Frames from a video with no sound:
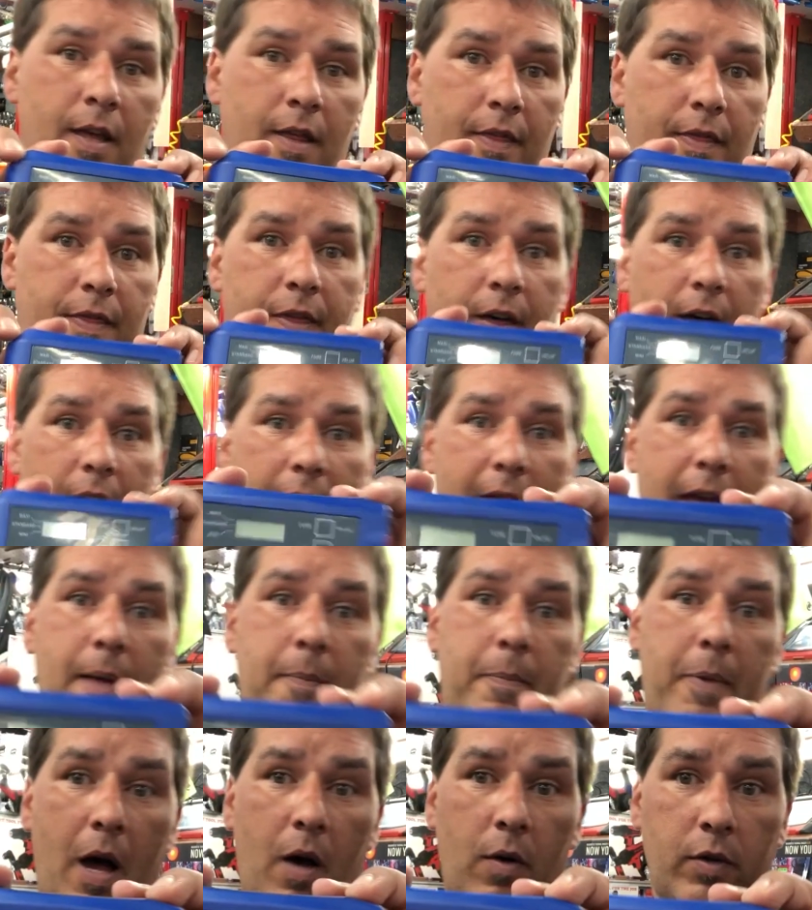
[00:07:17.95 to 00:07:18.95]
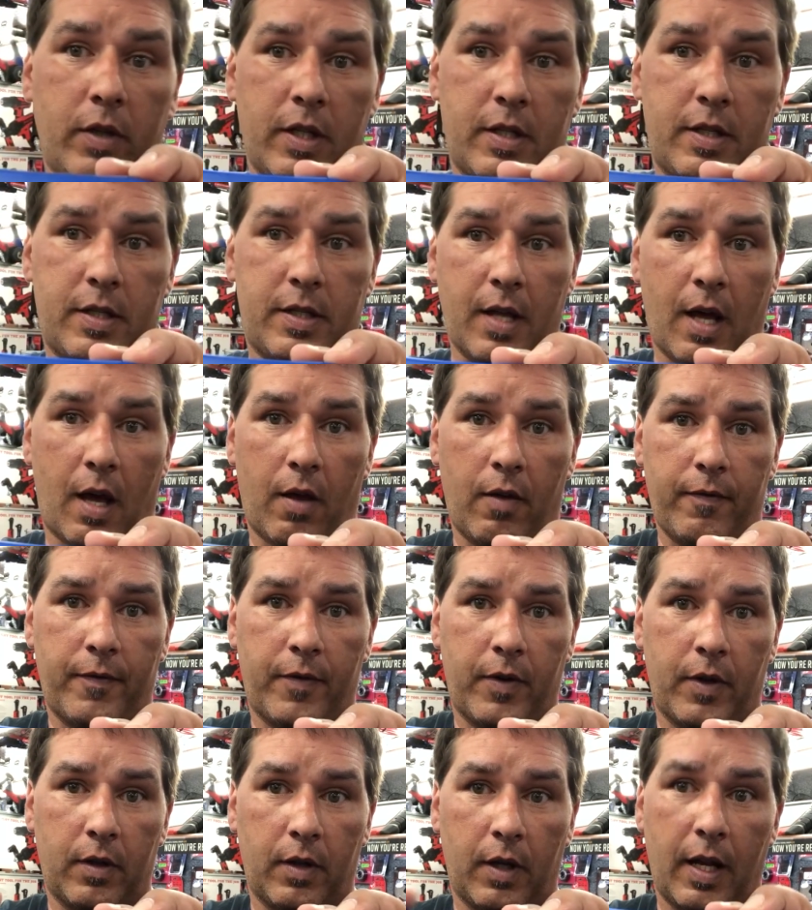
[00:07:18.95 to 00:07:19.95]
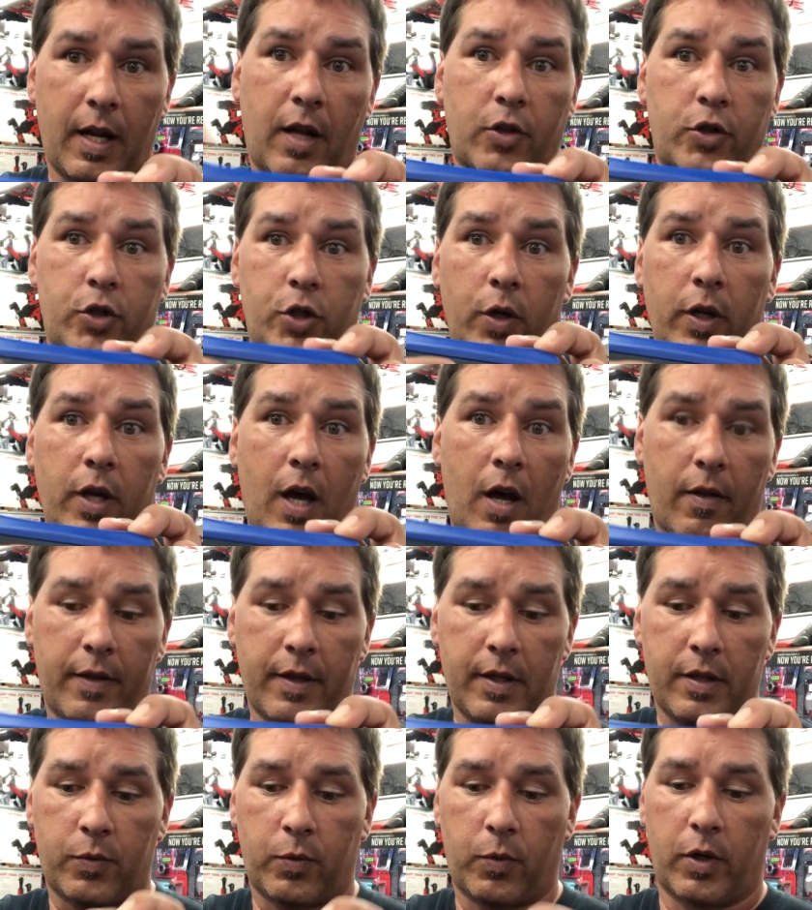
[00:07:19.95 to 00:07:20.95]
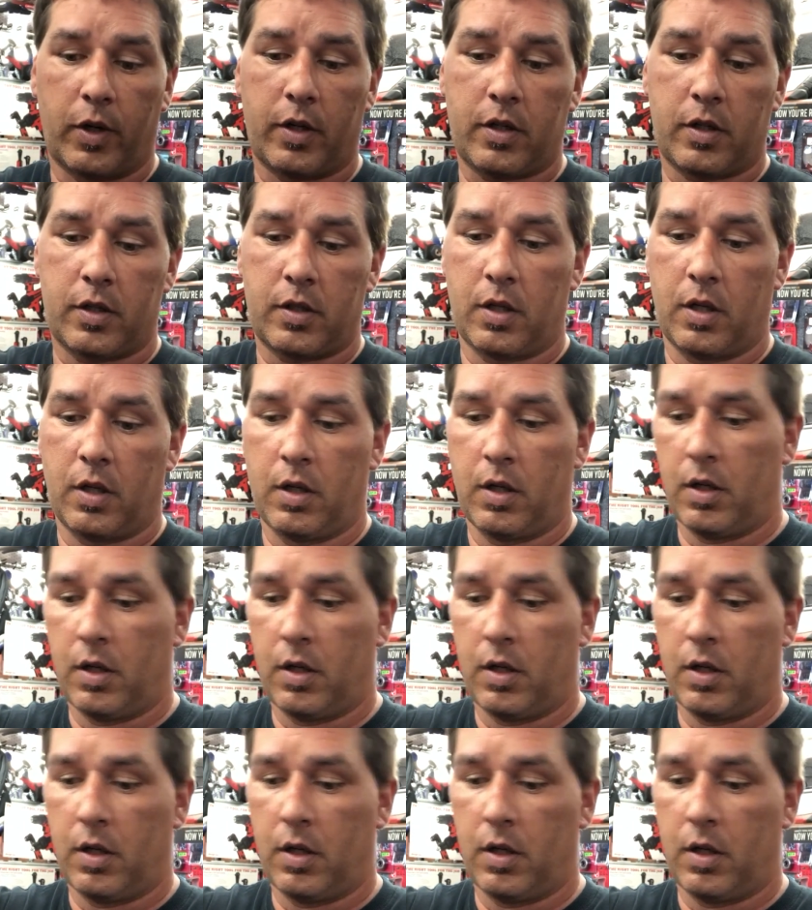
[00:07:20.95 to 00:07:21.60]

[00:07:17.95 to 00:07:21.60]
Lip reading: the Amp Hound itself, and I'll show you how this works.